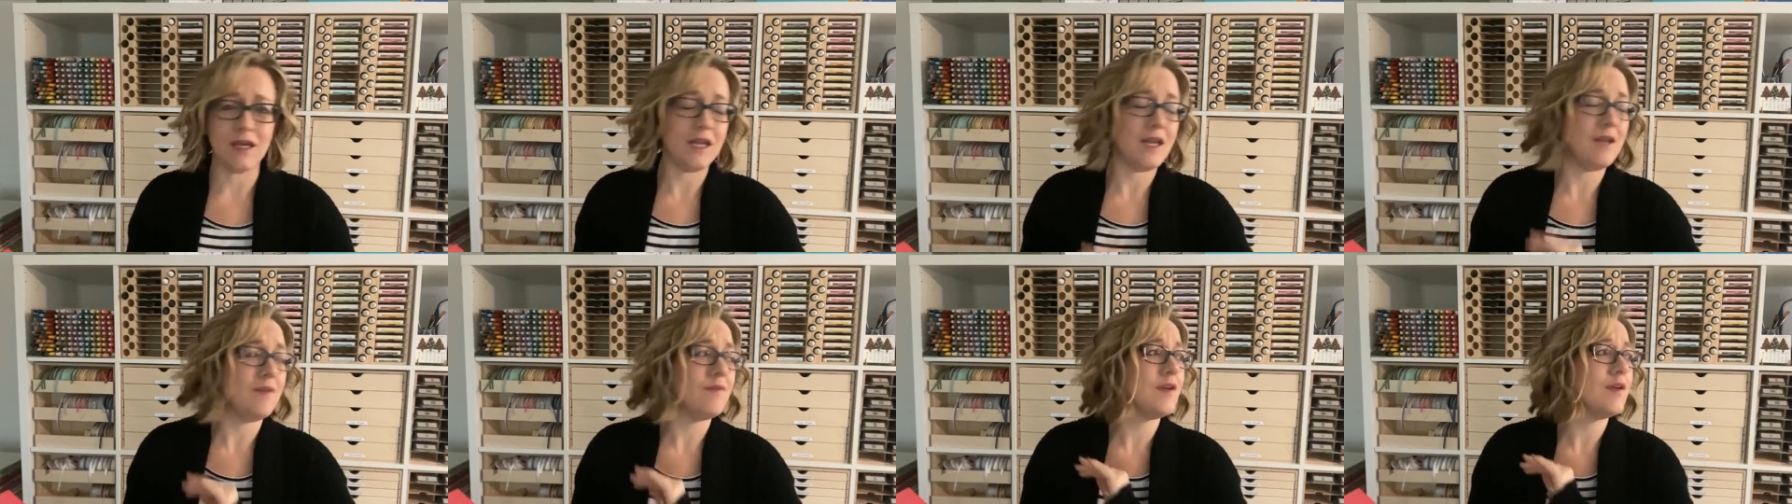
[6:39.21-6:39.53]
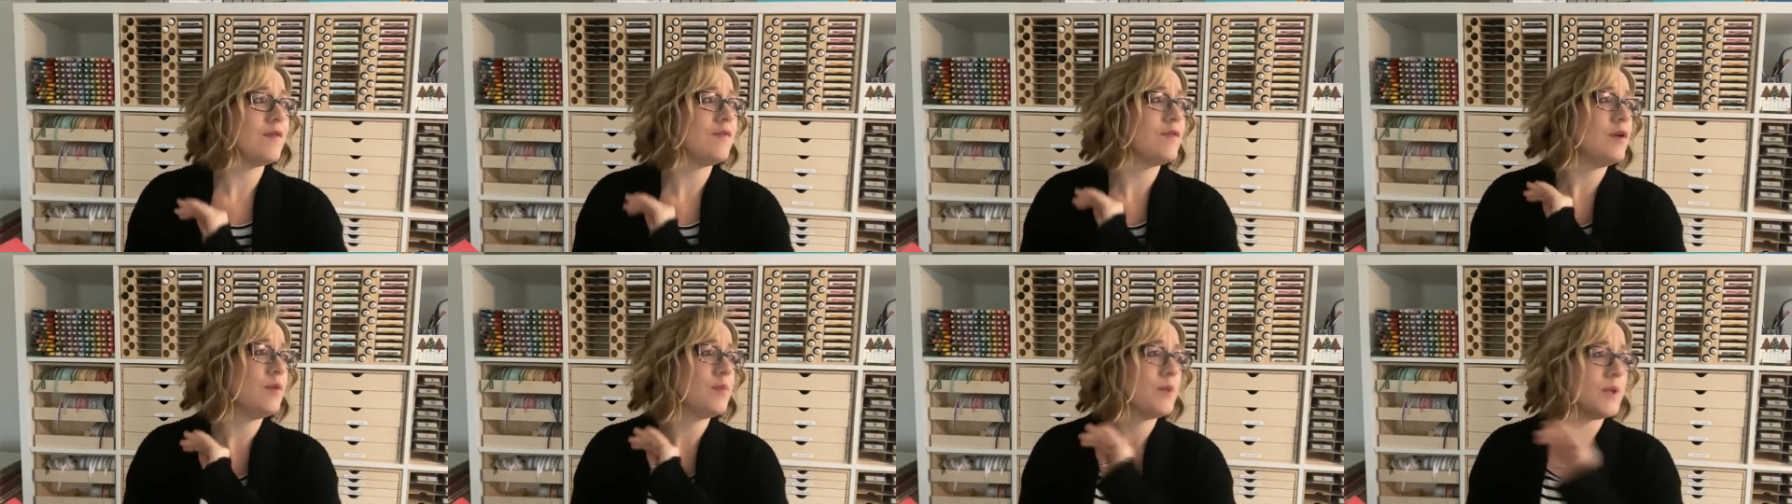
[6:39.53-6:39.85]
even
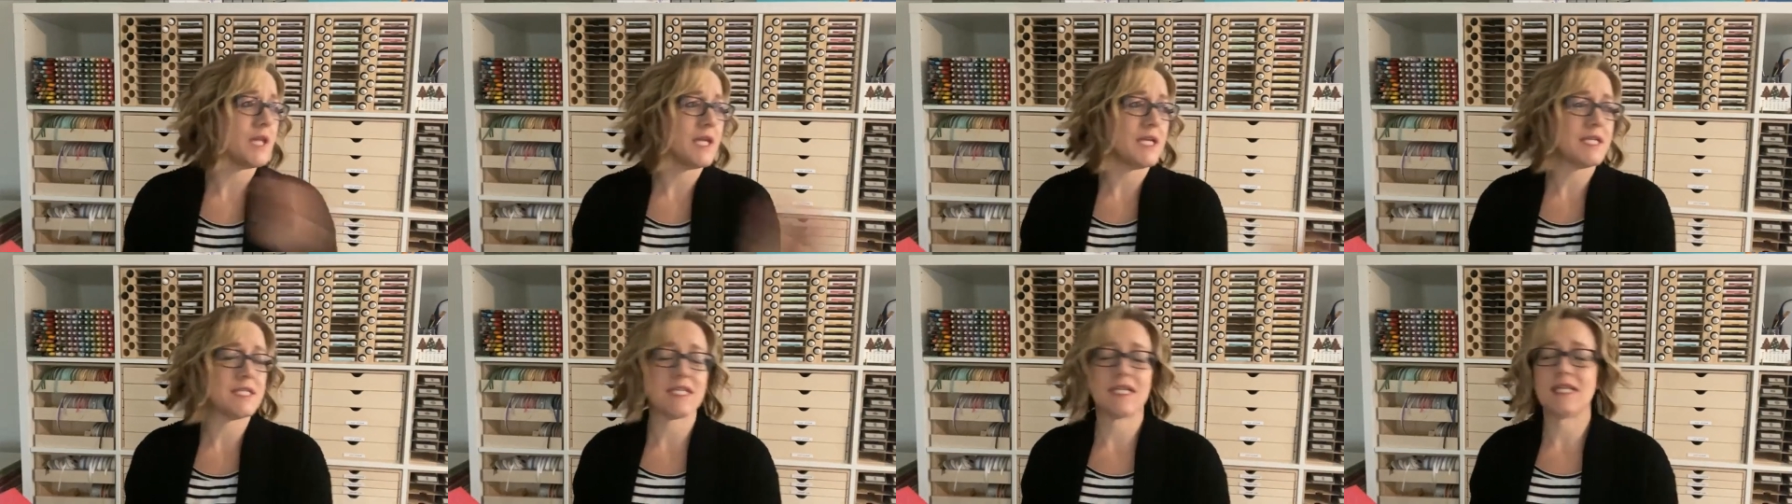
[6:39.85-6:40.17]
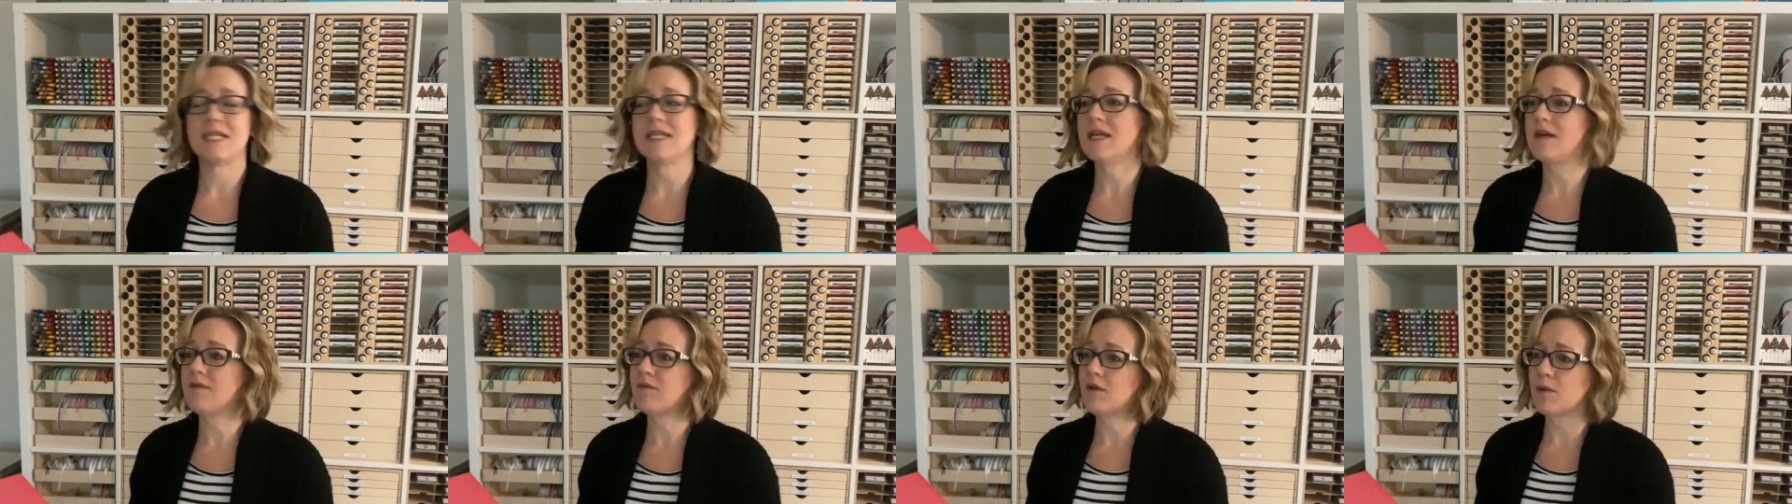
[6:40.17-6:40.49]
if you plan to
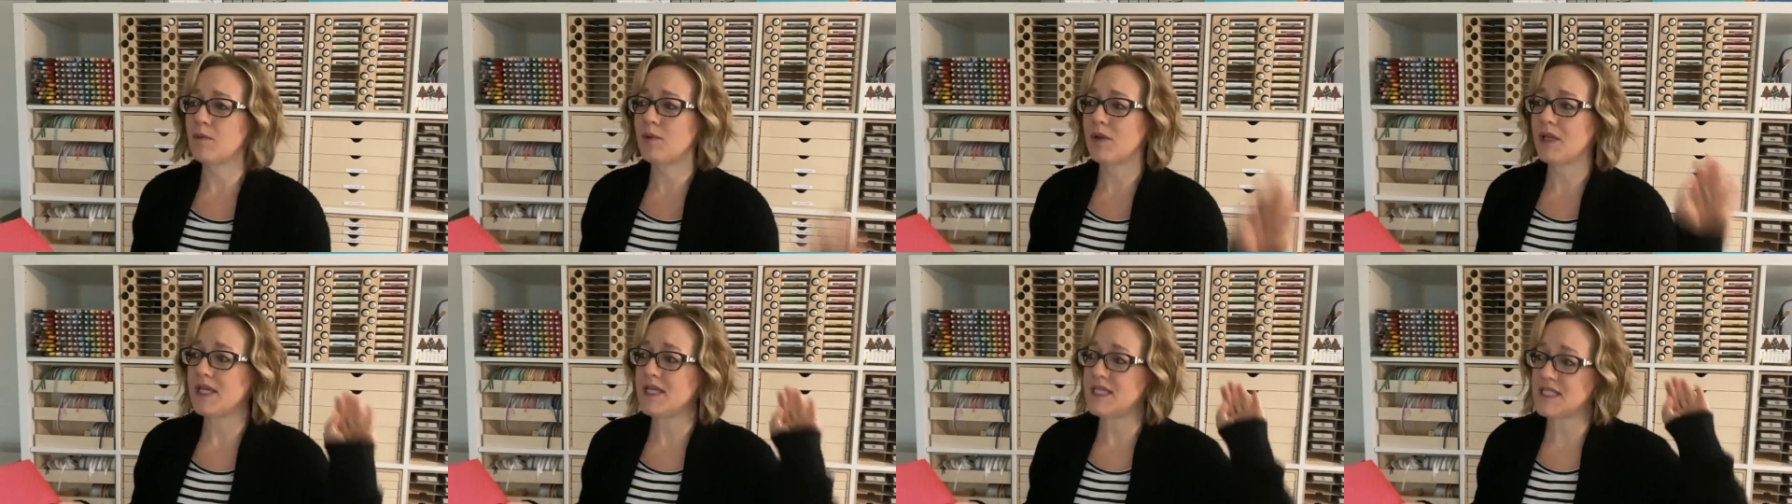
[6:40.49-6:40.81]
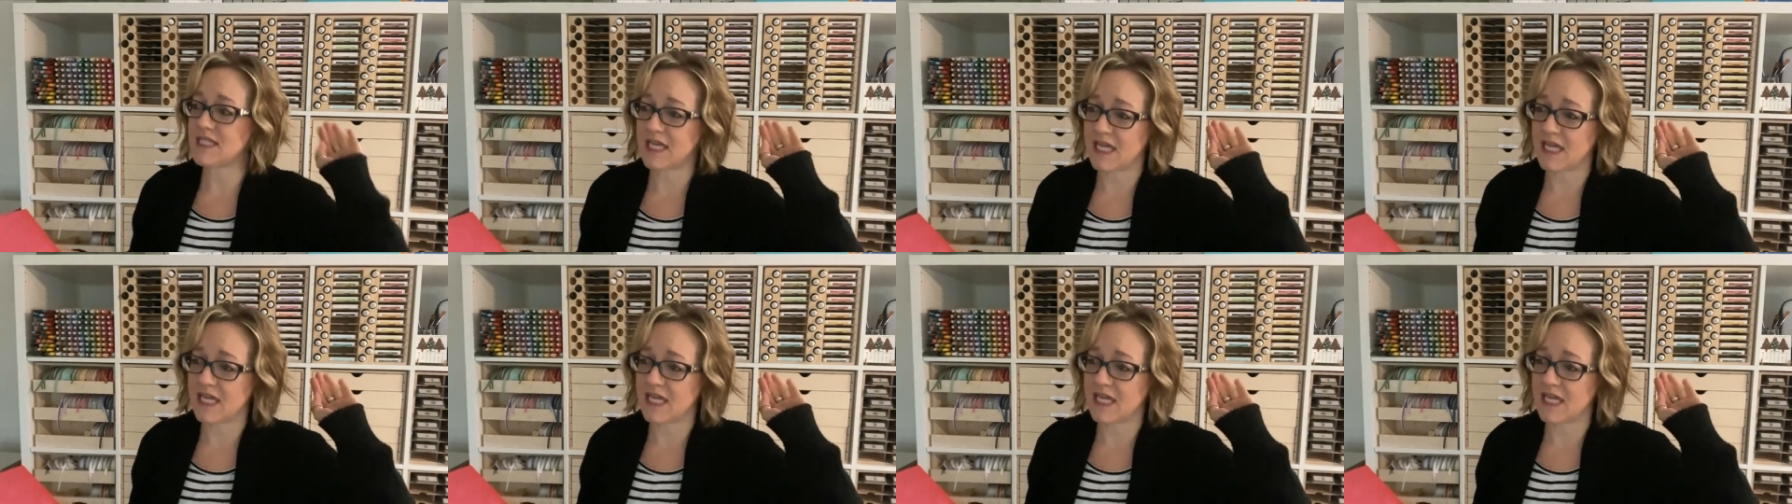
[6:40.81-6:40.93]
never place